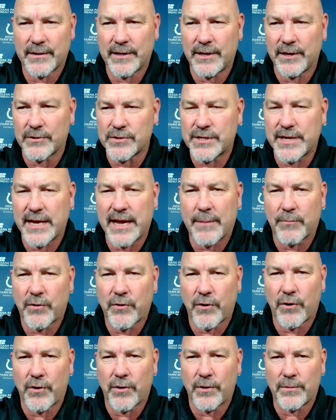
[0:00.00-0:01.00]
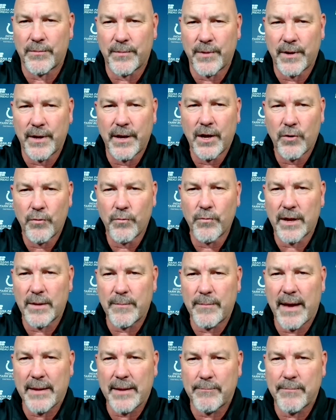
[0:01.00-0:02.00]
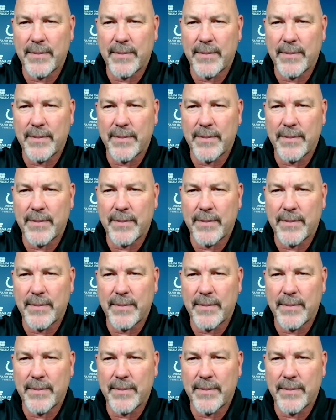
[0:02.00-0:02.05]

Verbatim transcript: you know, see him grow and really make